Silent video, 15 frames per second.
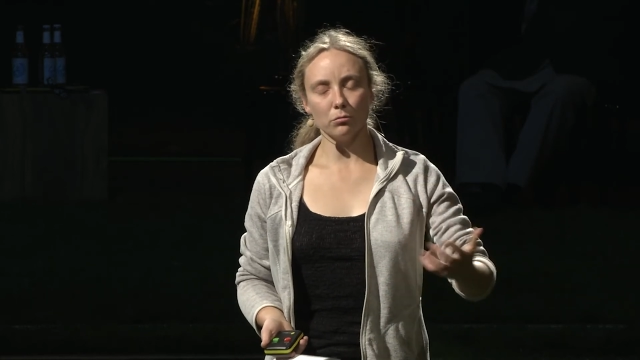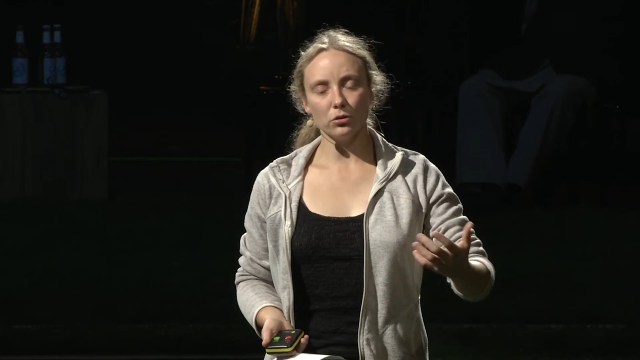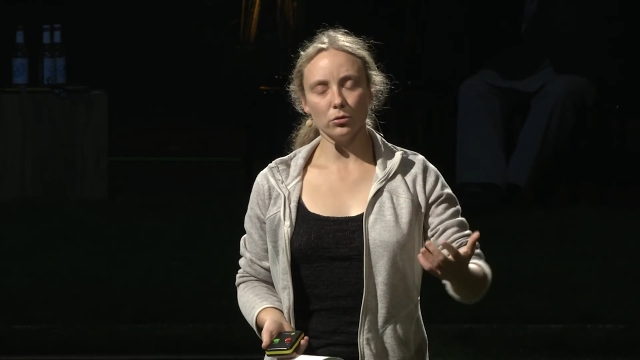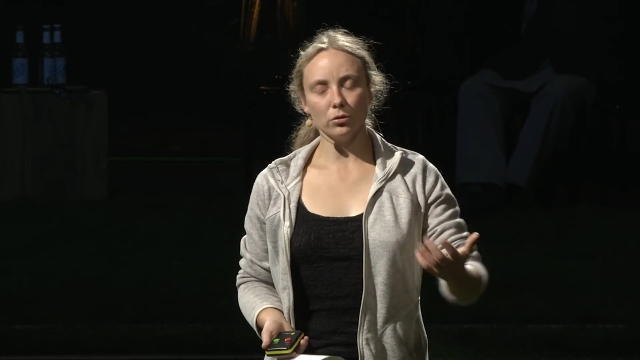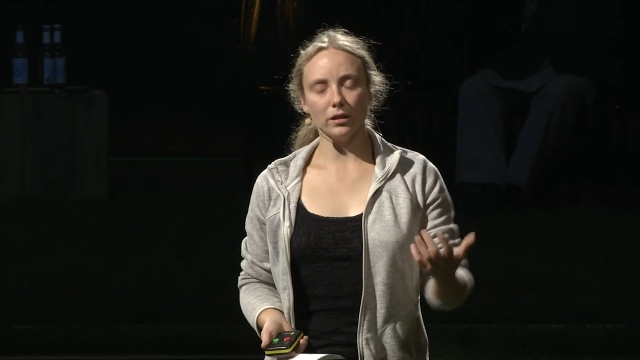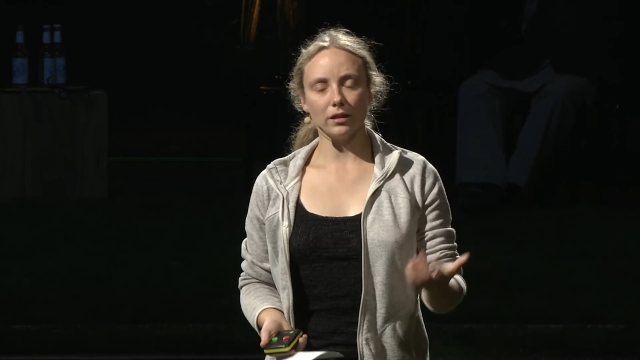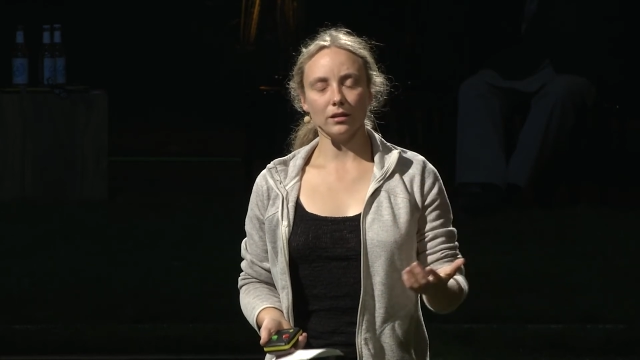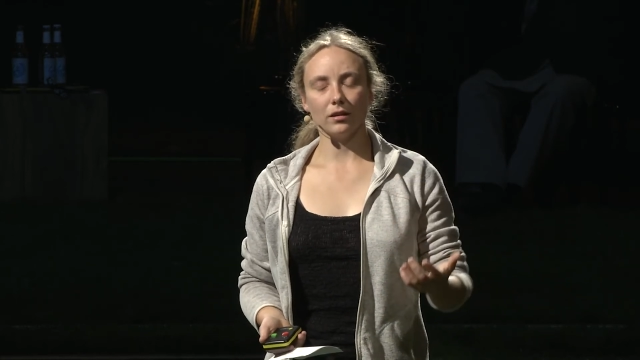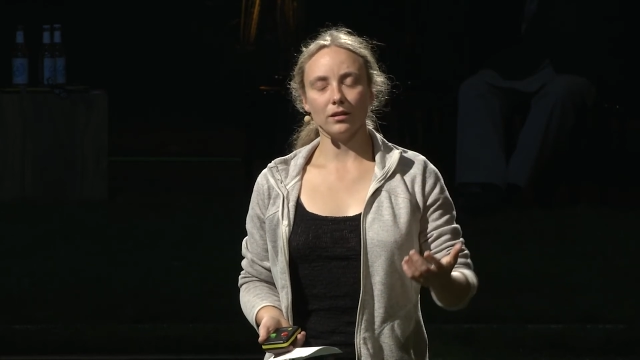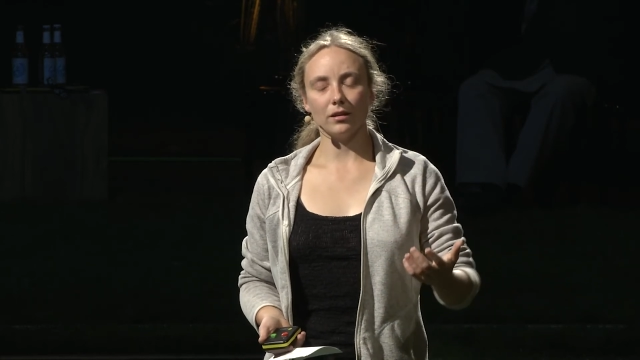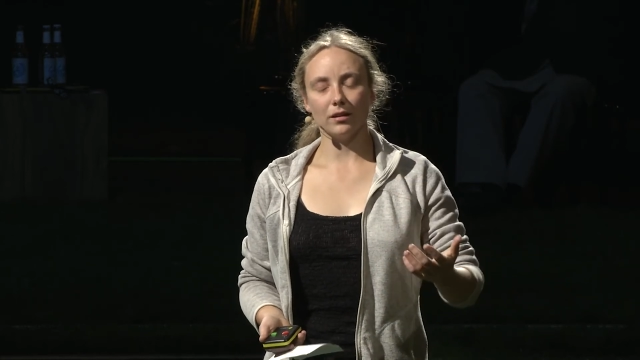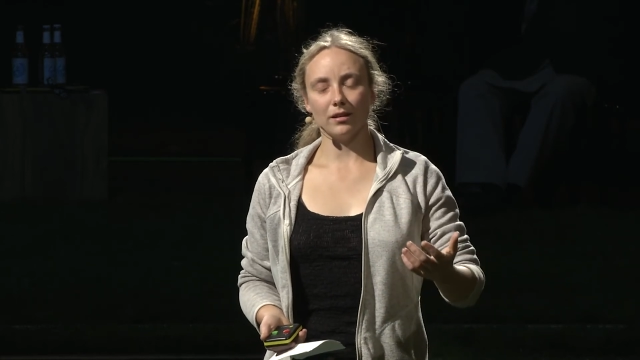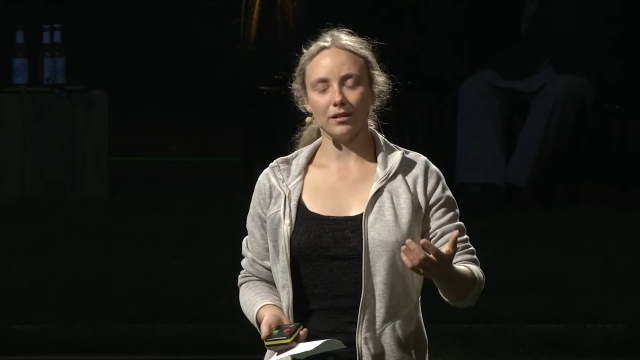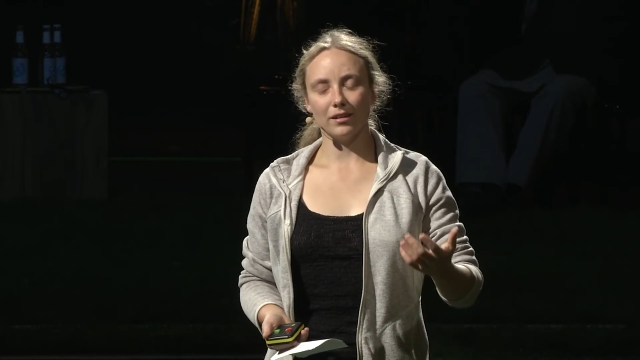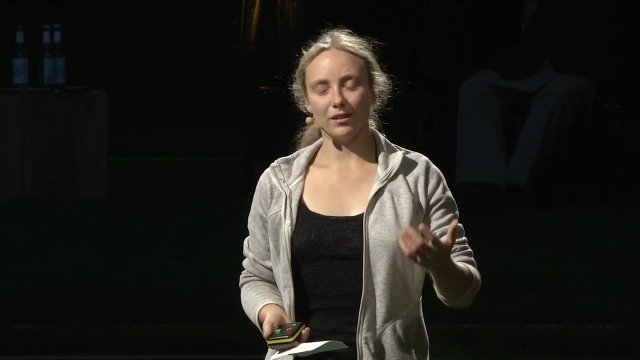doing
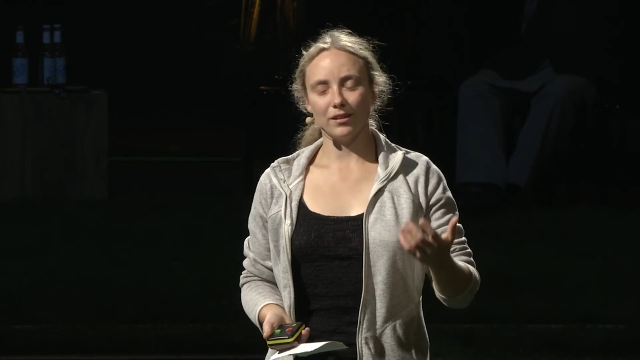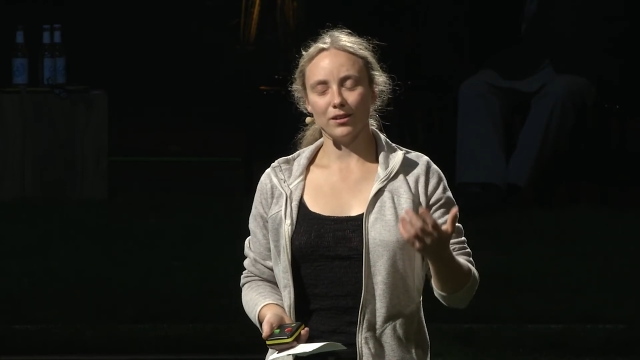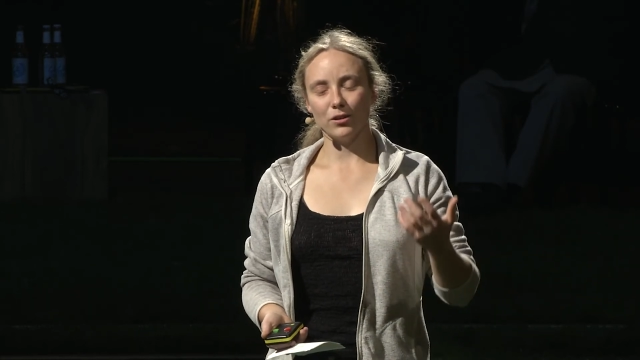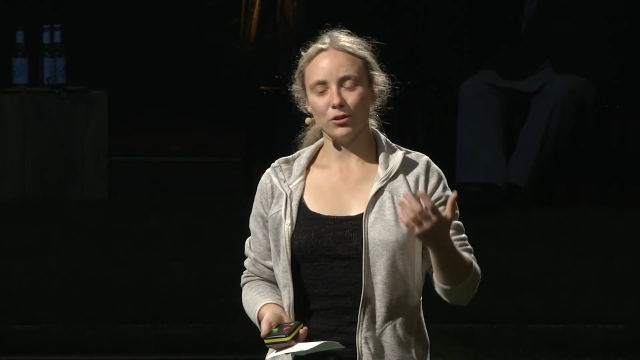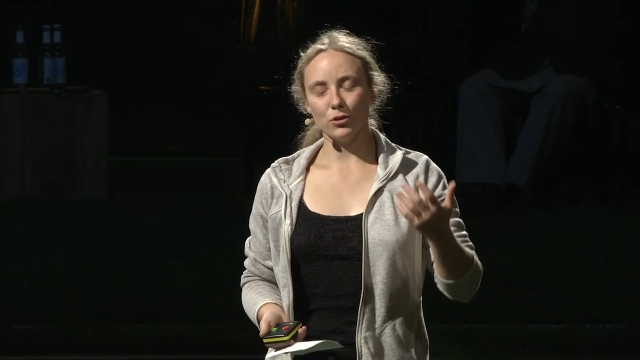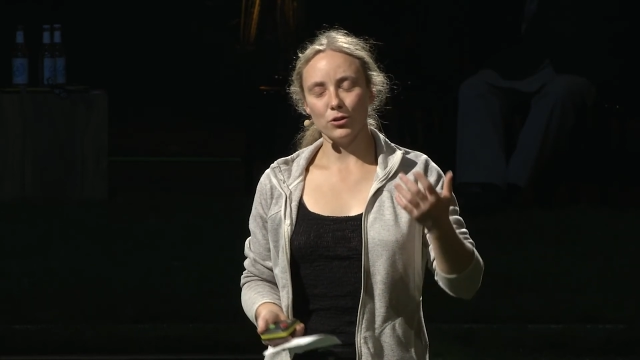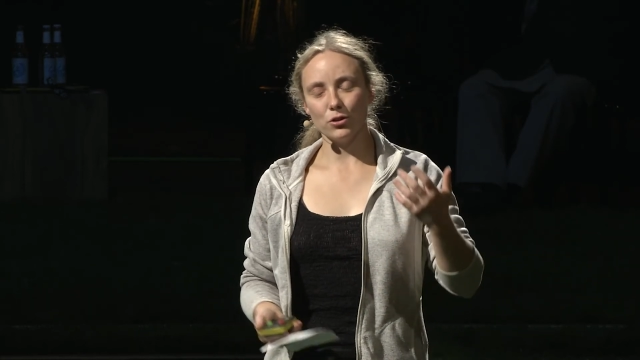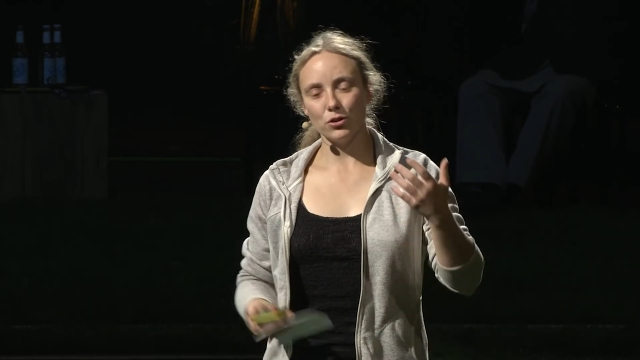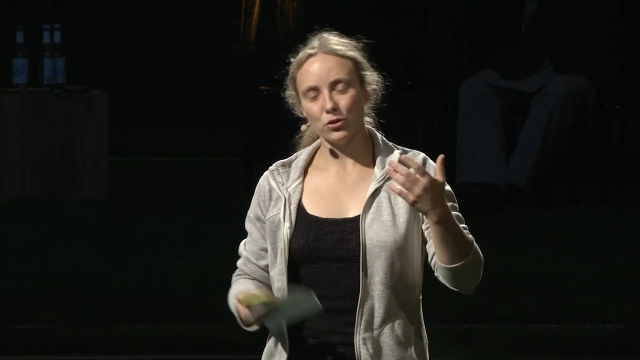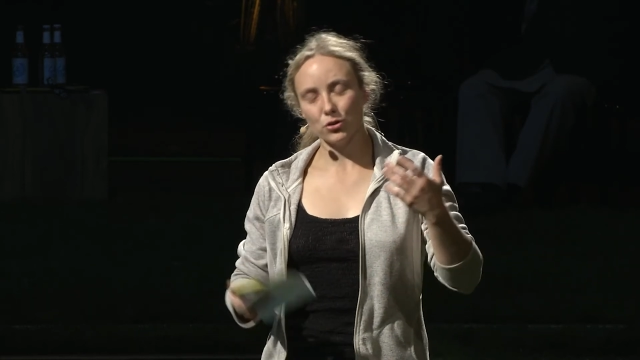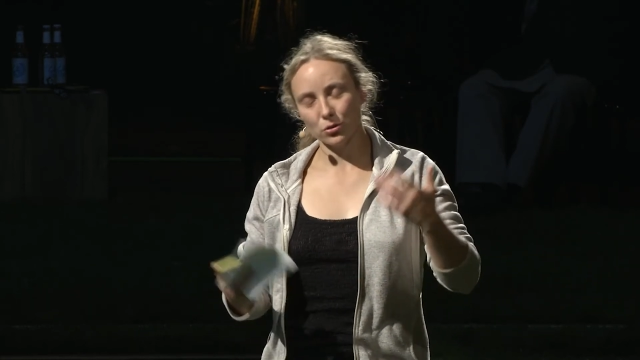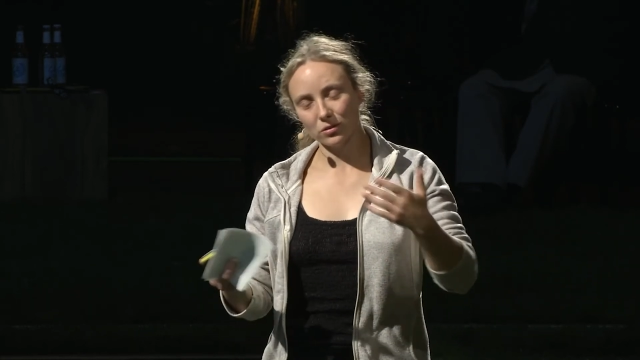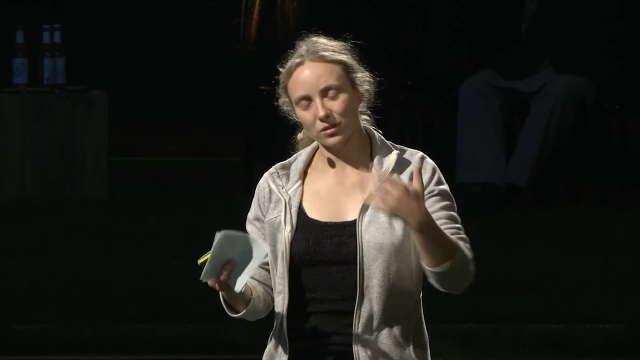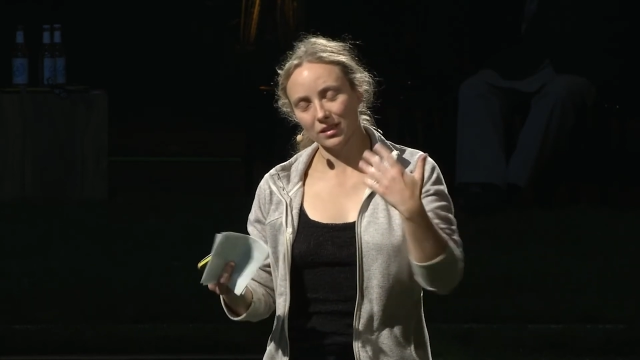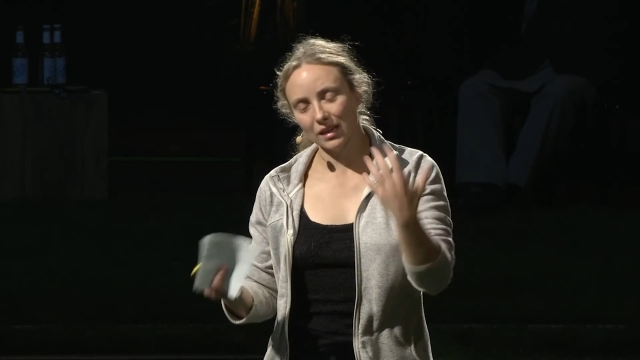
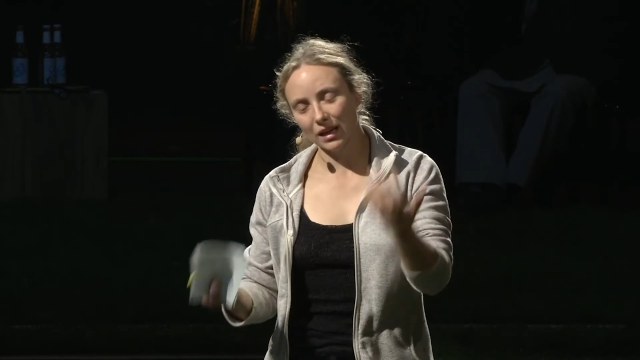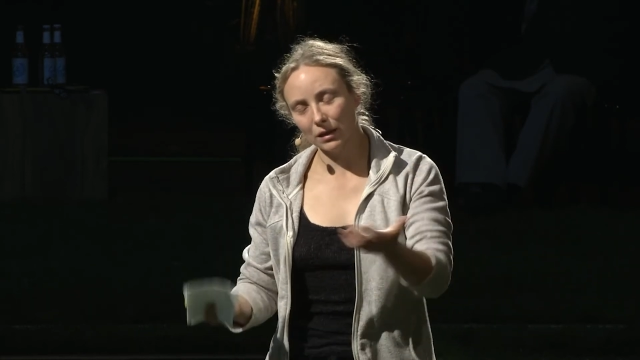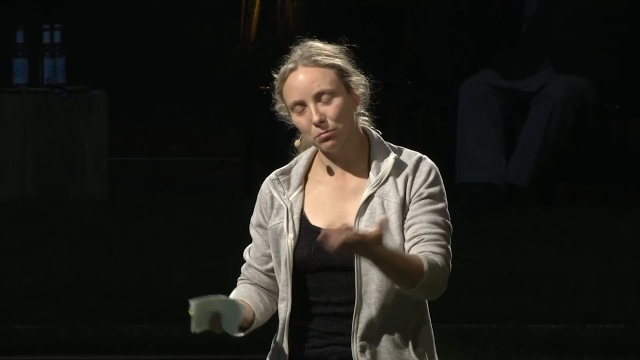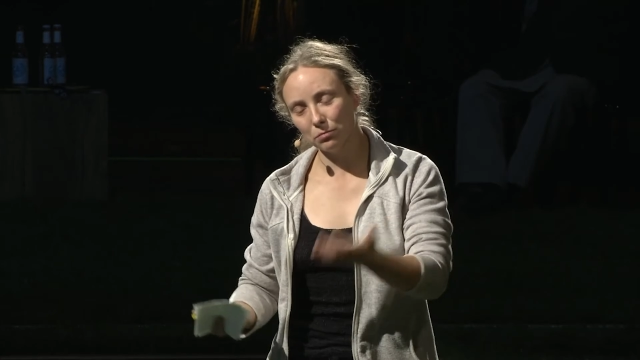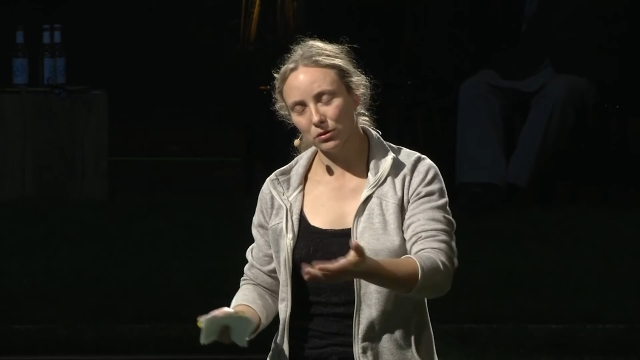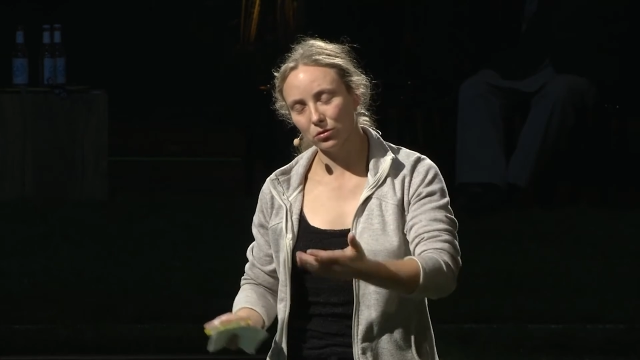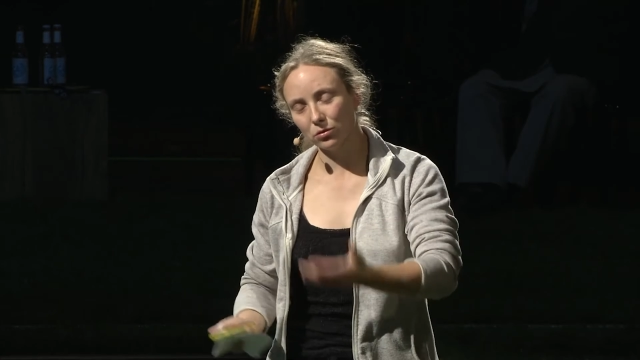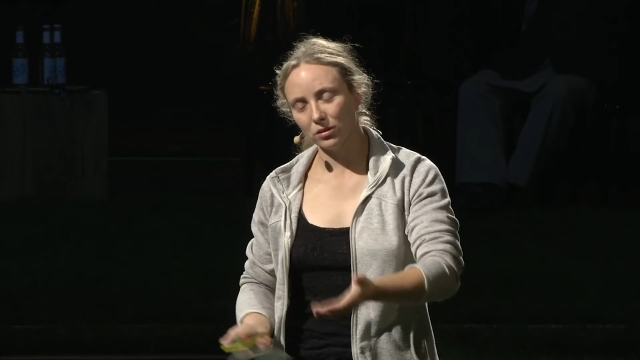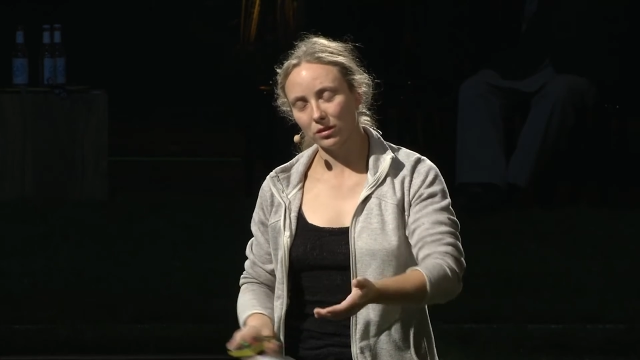should keep to